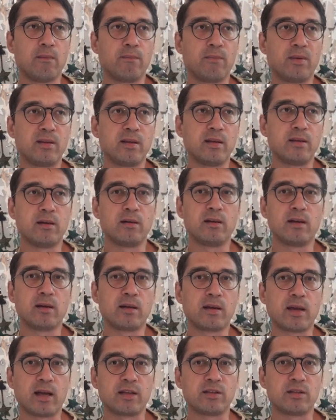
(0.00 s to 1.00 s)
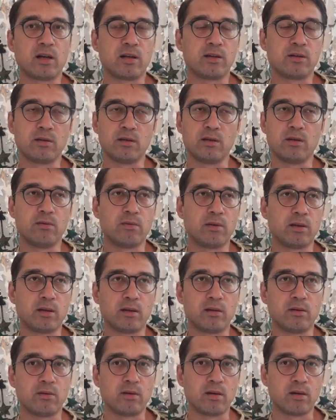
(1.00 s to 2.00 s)
But then they're going to catch on to you, and
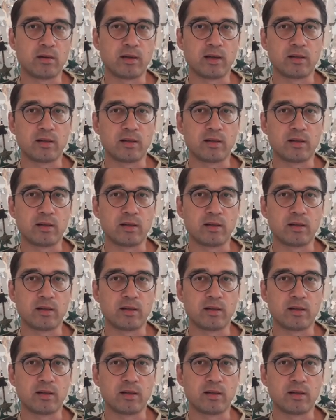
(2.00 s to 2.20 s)
then you're going to